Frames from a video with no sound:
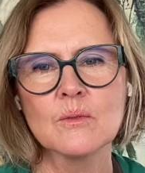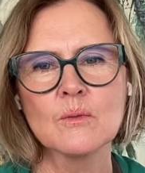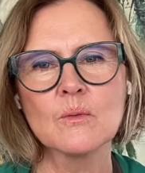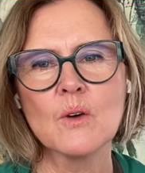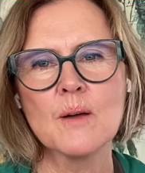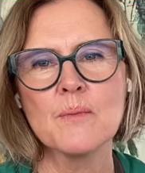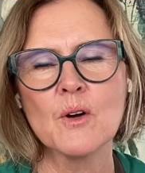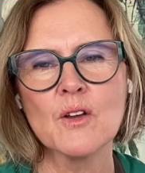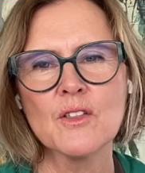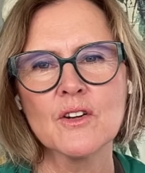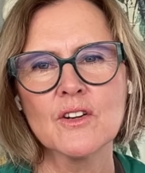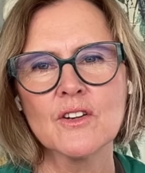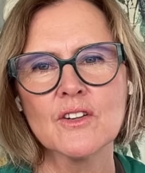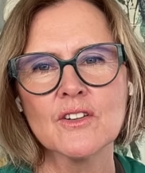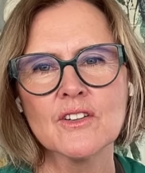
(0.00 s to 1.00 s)
why
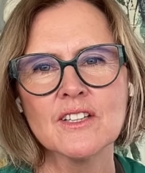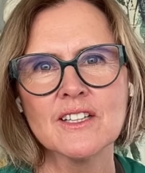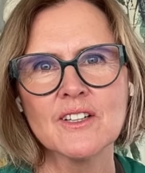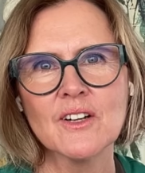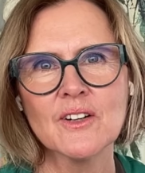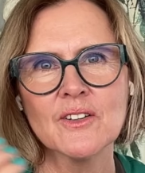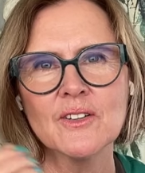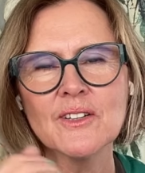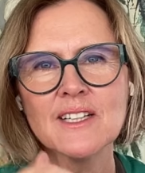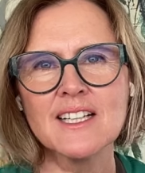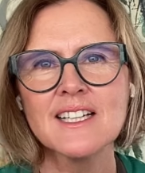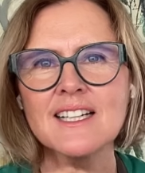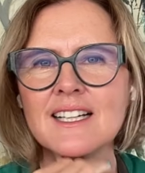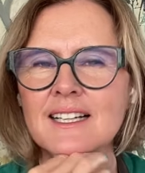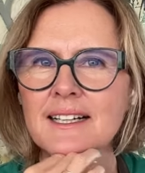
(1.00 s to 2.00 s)
bother, So
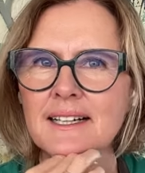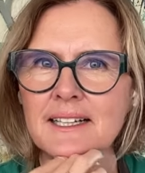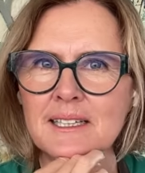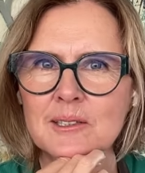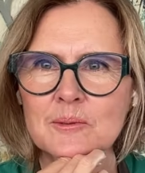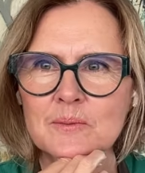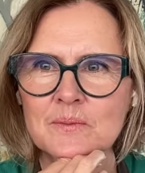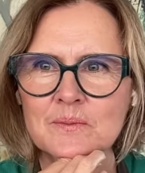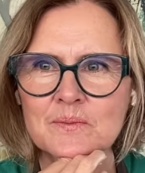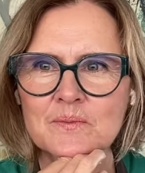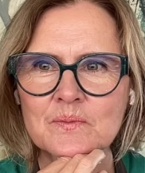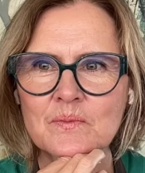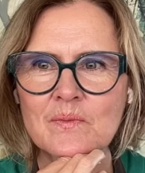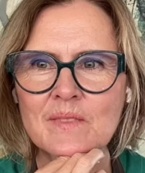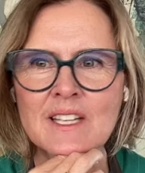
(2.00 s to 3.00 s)
I
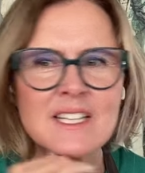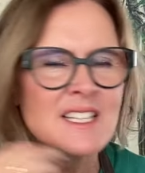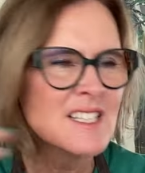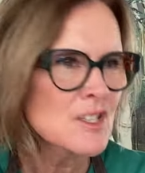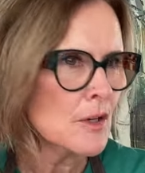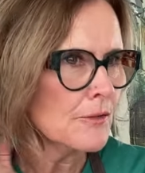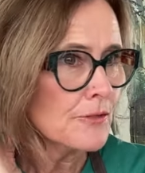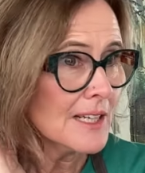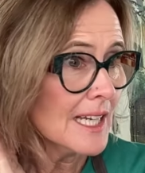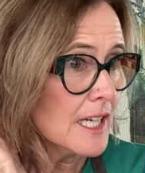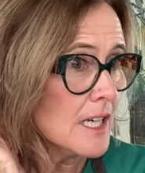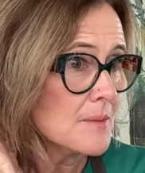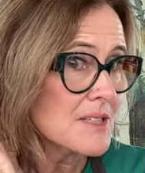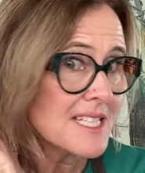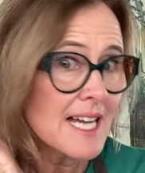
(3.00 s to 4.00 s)
feel like
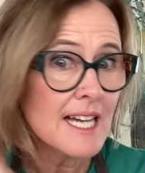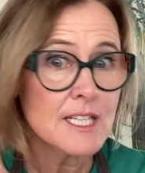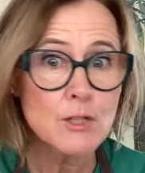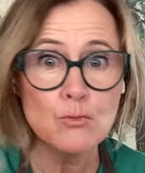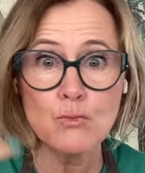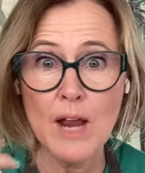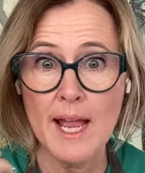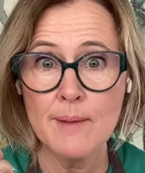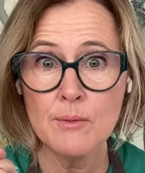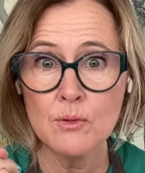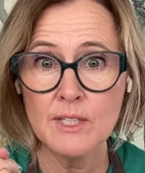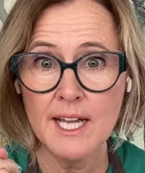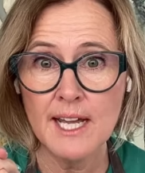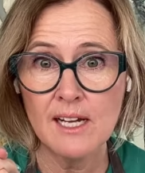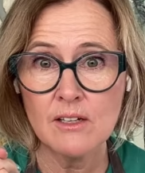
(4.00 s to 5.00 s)
I'm starting to ramble
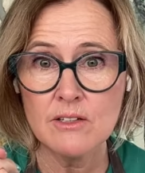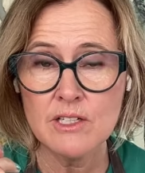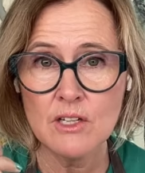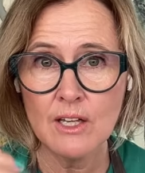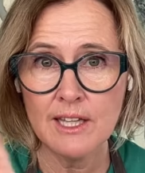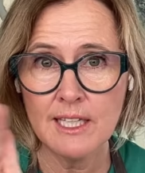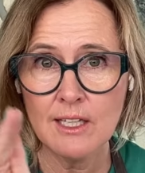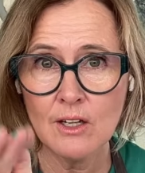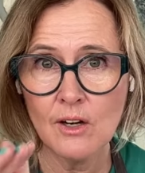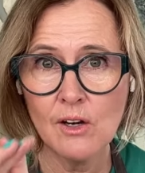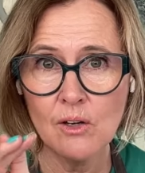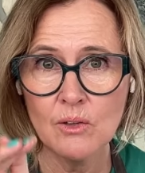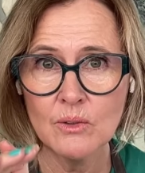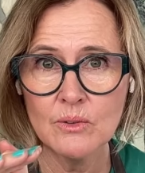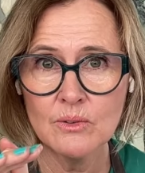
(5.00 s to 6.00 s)
now, so I think
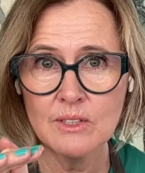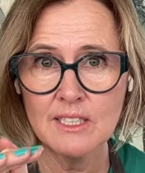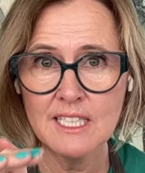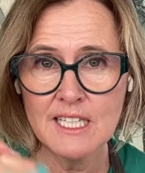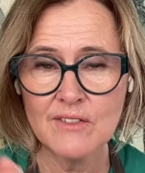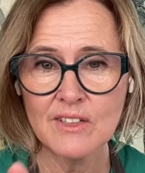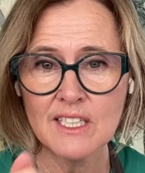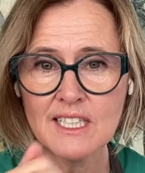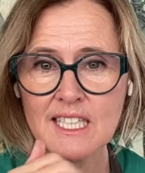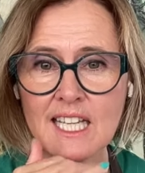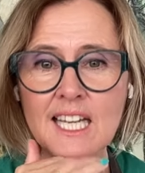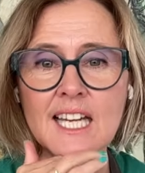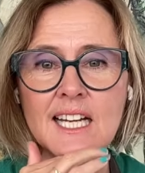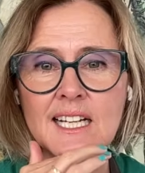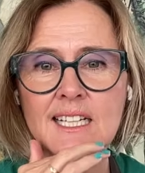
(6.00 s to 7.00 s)
I'll leave it
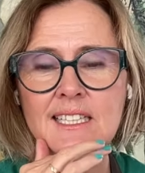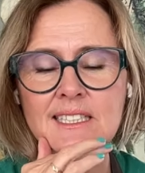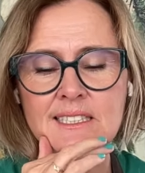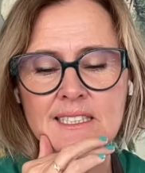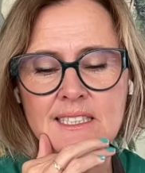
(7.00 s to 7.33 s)
there